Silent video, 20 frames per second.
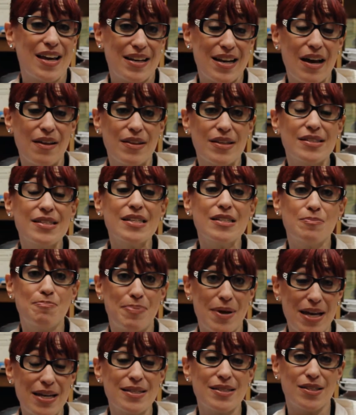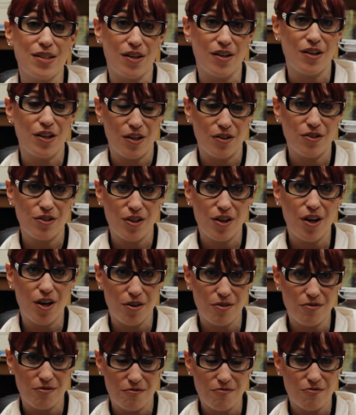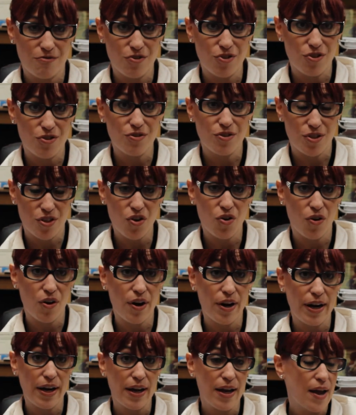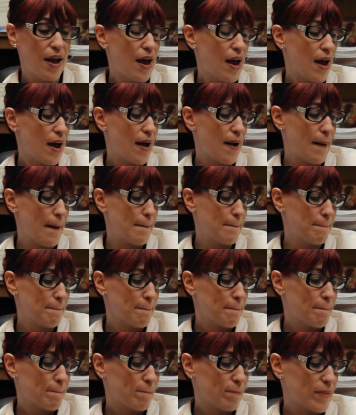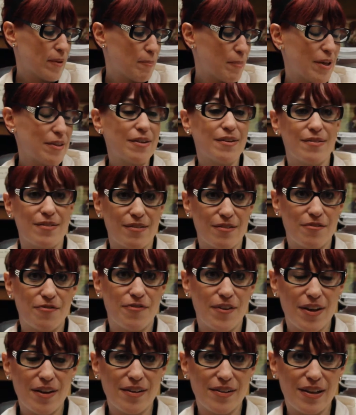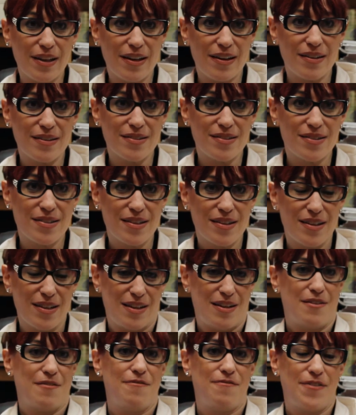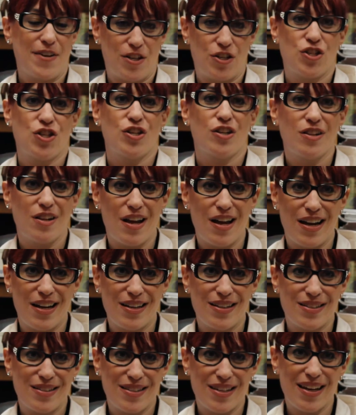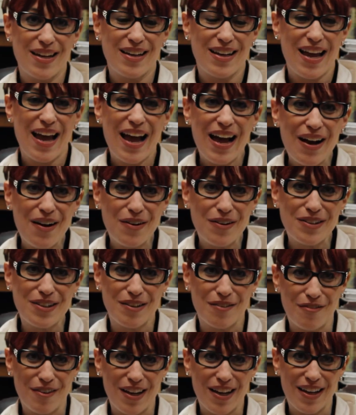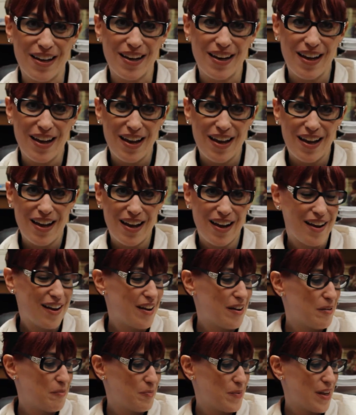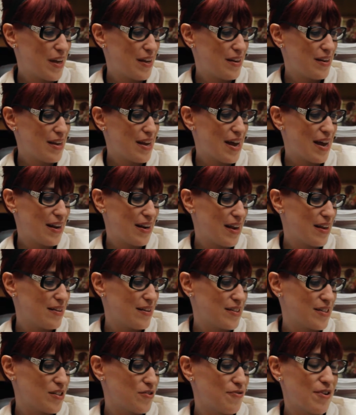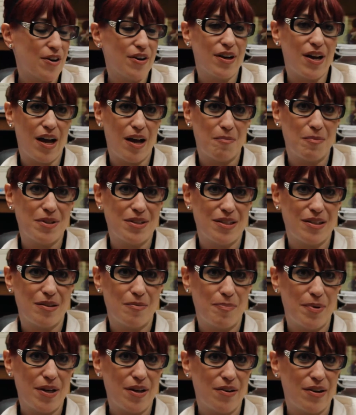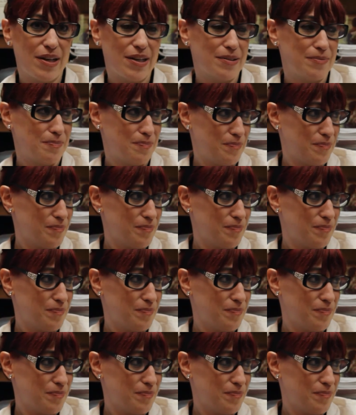Now, this is based on a true story, but this is Fielding's fictionalized account of it, and this is very common to the period,